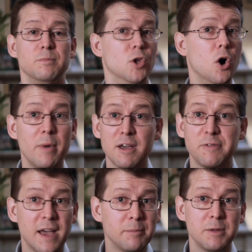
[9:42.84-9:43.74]
know my
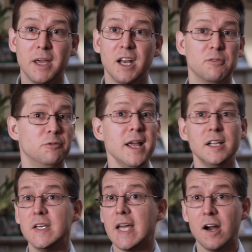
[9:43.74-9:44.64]
family, may not
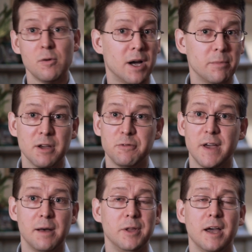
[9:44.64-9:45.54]
frankly care about my
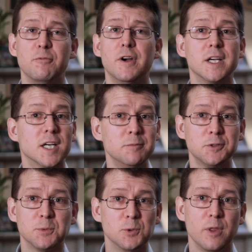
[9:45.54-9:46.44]
family, I'm very
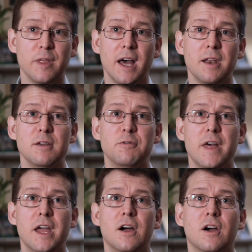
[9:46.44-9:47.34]
comfortable with that if
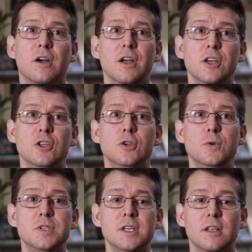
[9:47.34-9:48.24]
they are
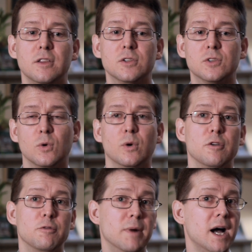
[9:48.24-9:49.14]
using the story
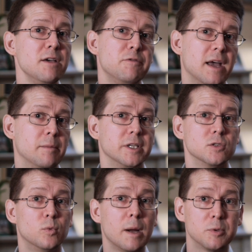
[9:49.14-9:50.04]
of my family
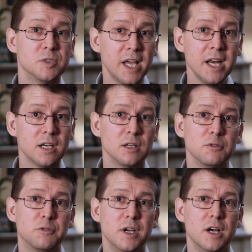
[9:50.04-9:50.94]
as
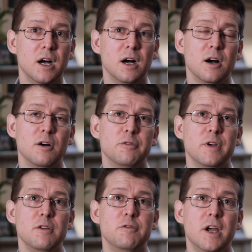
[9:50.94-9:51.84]
representative of
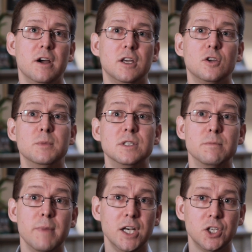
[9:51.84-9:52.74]
a very human
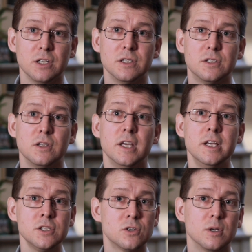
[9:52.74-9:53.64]
dimension to the
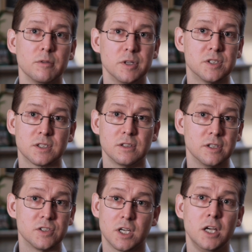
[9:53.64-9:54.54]
history of this,
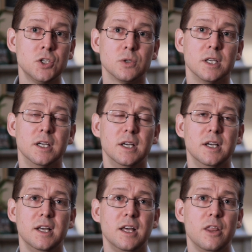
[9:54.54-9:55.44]
this country,
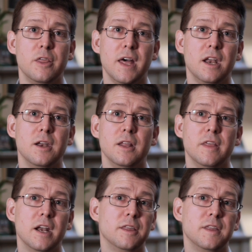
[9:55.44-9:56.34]
then,
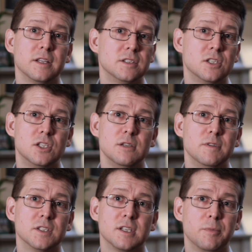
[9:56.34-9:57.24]
then I think it's
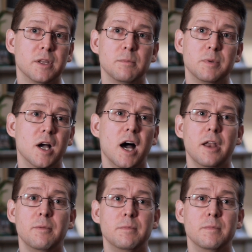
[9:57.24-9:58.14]
achieving something
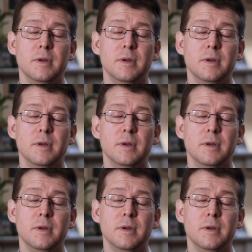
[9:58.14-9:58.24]
beyond